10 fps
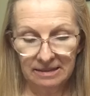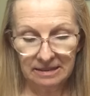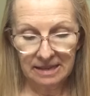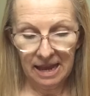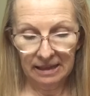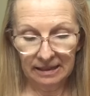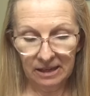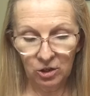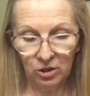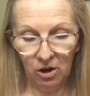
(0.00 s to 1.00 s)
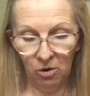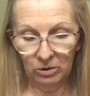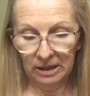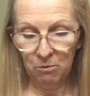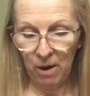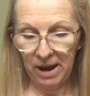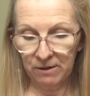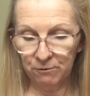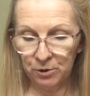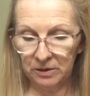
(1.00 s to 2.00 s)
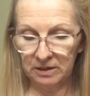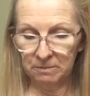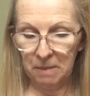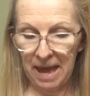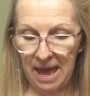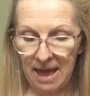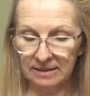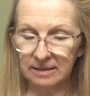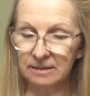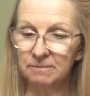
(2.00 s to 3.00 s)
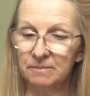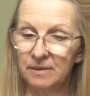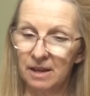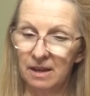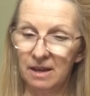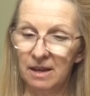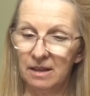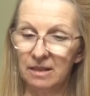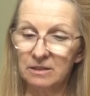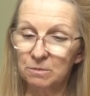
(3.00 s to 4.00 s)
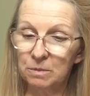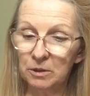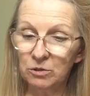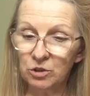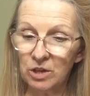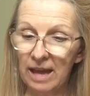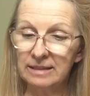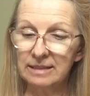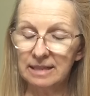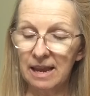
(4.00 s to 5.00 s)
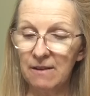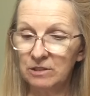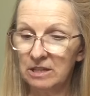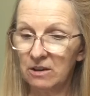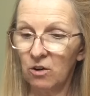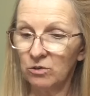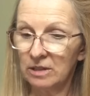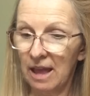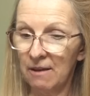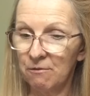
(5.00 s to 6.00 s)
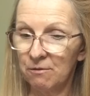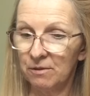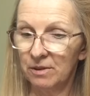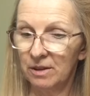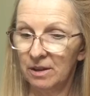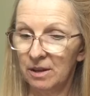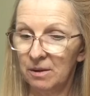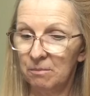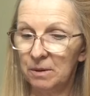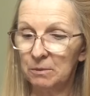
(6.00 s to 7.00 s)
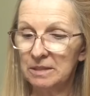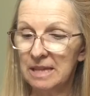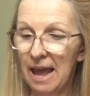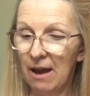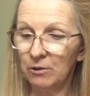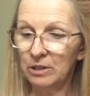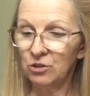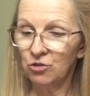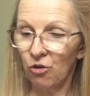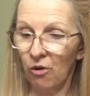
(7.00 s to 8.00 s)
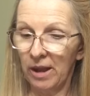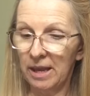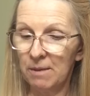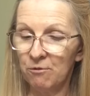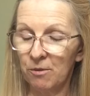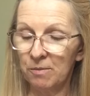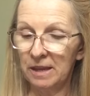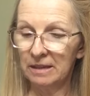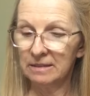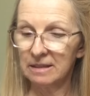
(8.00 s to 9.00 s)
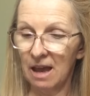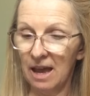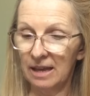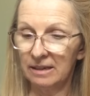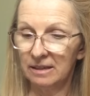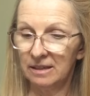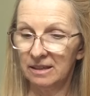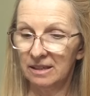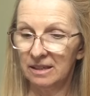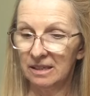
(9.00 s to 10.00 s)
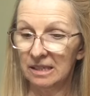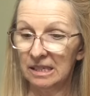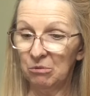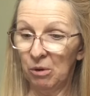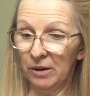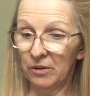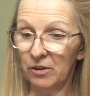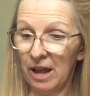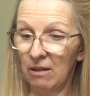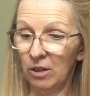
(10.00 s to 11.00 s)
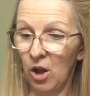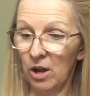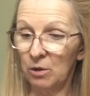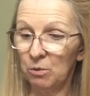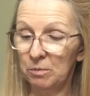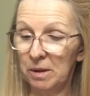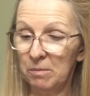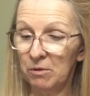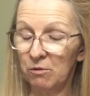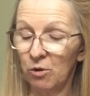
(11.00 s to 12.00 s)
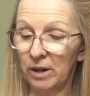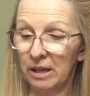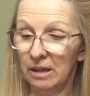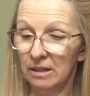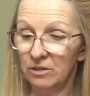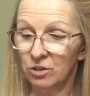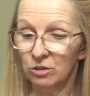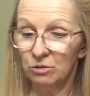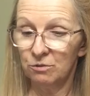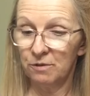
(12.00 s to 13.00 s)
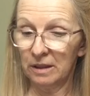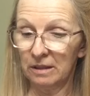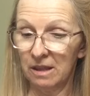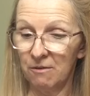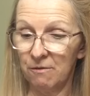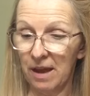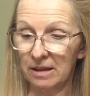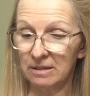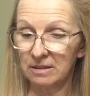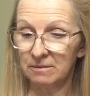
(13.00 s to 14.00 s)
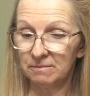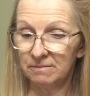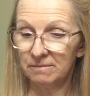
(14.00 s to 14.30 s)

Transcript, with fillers: Stanley could only wait for it to pass. The sploosh had saved Zero's life, but it was now destroying him from the inside. He wondered how long it would be before he, too, felt the effects.